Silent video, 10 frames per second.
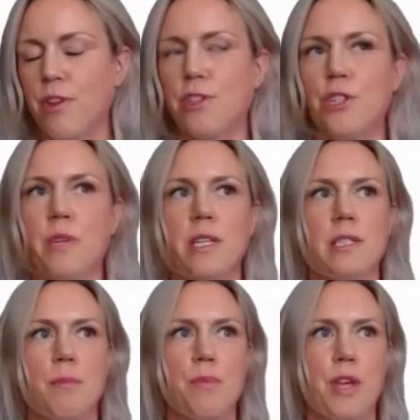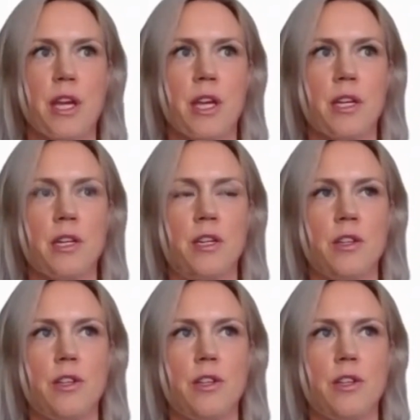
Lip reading: you're doing something,